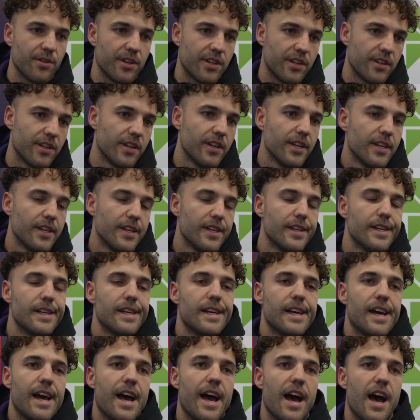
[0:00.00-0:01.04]
And
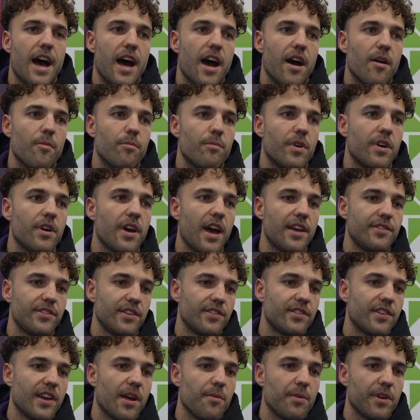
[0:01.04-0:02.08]
as
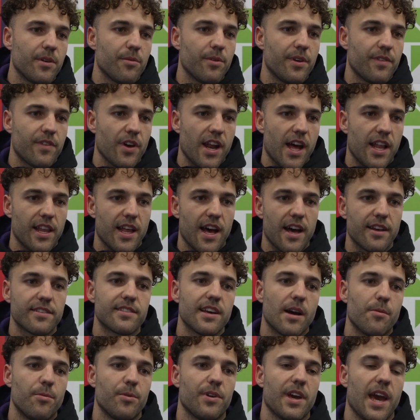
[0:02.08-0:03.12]
you said, we've got our last
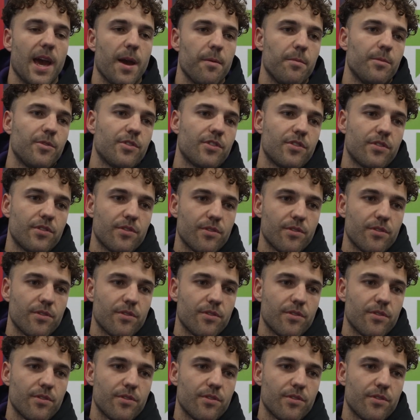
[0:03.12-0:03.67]
couple of games